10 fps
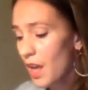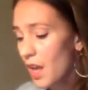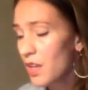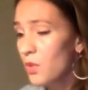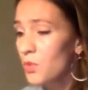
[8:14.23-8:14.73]

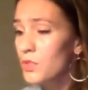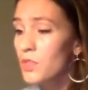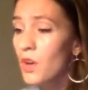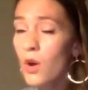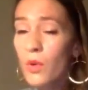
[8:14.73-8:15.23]
It was
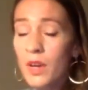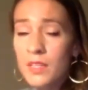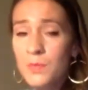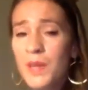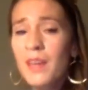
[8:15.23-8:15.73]
always
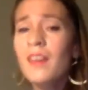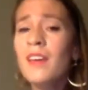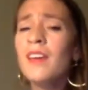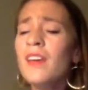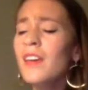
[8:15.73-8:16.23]

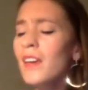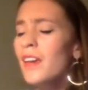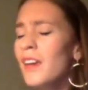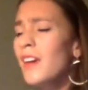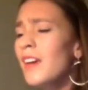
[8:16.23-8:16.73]
me.
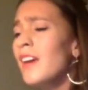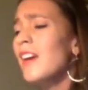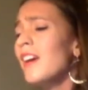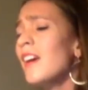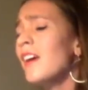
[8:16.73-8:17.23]

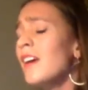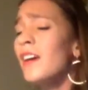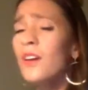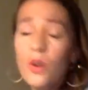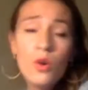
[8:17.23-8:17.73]

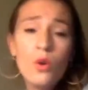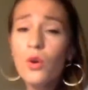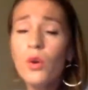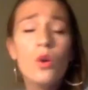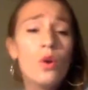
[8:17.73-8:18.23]

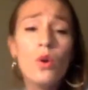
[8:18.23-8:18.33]
Ooh.